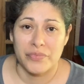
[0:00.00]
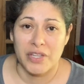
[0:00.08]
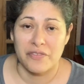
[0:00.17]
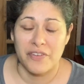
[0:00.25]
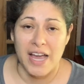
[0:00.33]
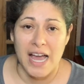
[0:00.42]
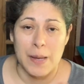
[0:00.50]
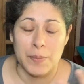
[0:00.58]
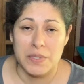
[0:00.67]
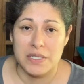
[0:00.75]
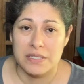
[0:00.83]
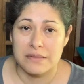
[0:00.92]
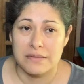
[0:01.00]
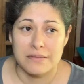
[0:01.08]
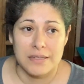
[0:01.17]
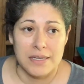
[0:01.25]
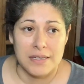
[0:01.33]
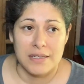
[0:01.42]
if I happen
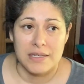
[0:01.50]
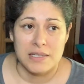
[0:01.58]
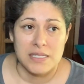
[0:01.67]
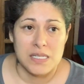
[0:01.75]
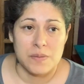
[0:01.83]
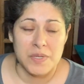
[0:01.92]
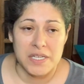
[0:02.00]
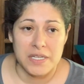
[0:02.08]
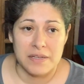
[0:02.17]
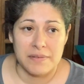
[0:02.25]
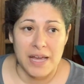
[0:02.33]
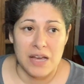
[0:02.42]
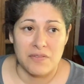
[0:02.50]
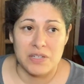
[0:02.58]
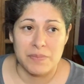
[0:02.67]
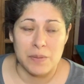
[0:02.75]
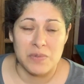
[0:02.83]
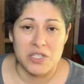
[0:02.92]
to be having
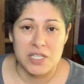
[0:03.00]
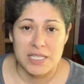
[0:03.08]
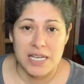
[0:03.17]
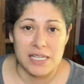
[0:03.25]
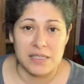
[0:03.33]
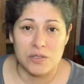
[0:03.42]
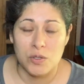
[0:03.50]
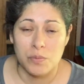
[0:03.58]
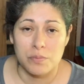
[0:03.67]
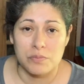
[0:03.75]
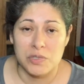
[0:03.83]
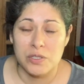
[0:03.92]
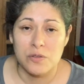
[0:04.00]
maybe just like a little